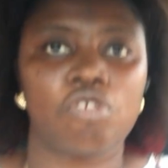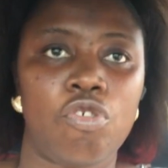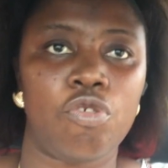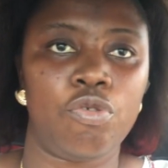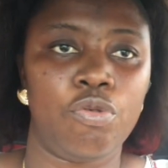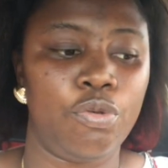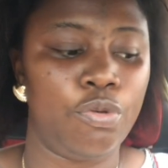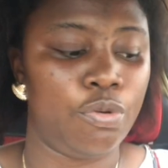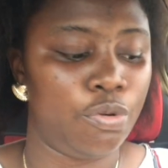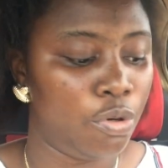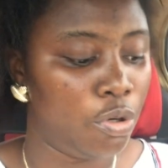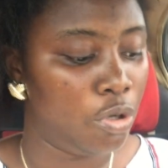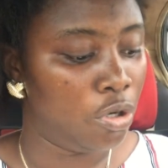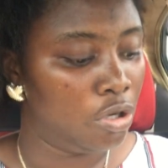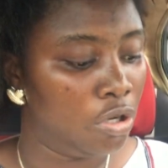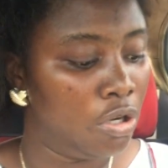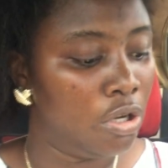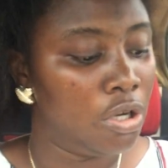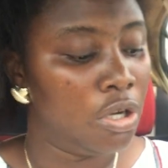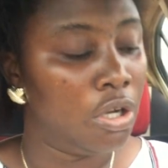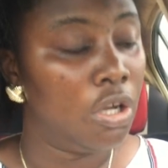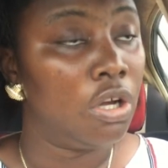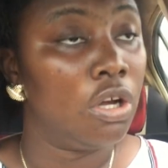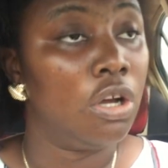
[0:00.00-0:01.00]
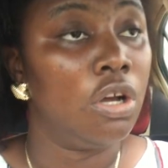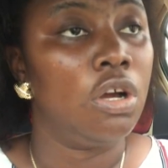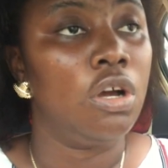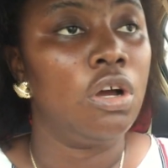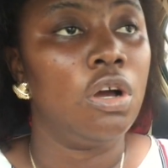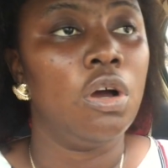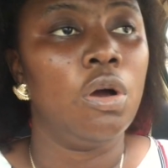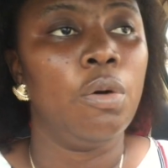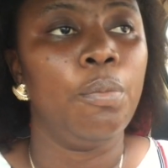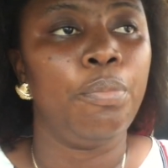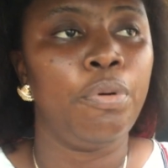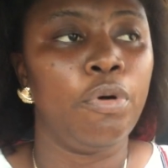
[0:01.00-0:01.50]
to
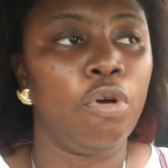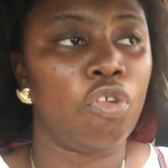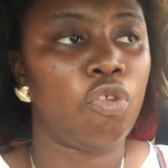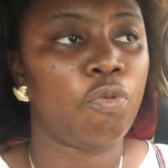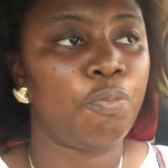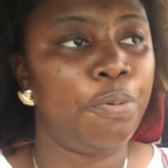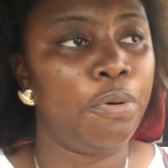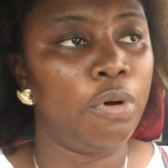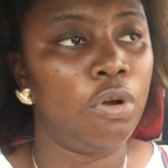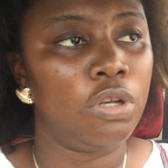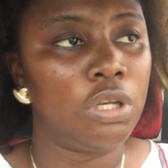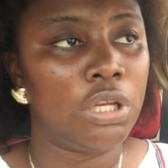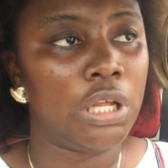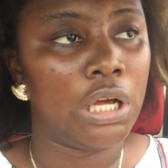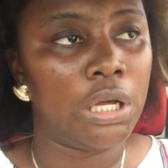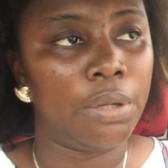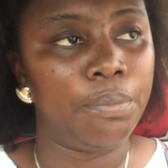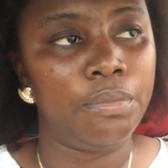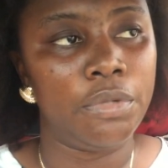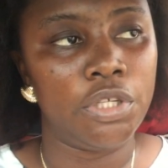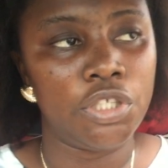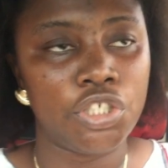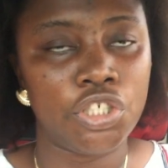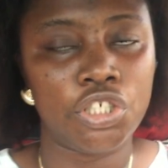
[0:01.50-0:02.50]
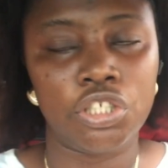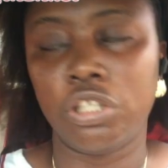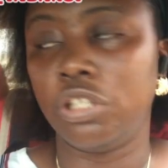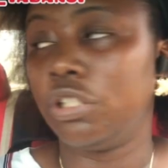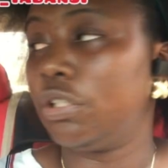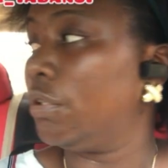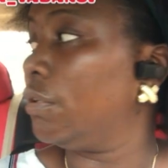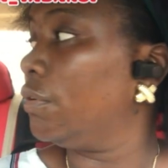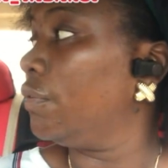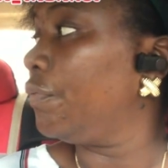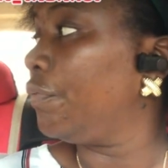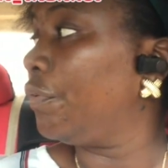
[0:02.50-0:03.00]
postpone that mission
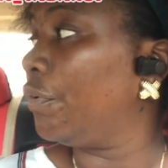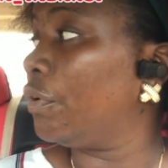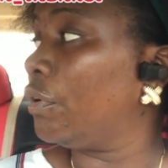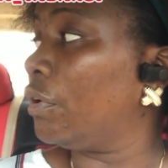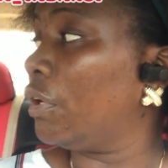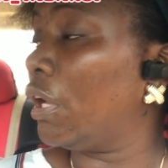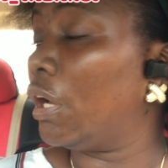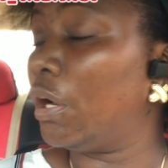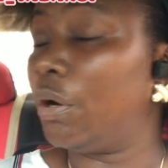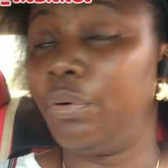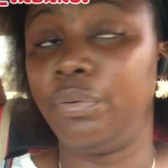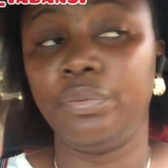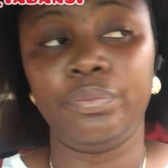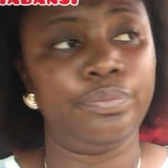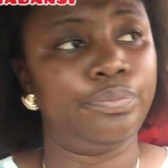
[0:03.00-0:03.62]
for now.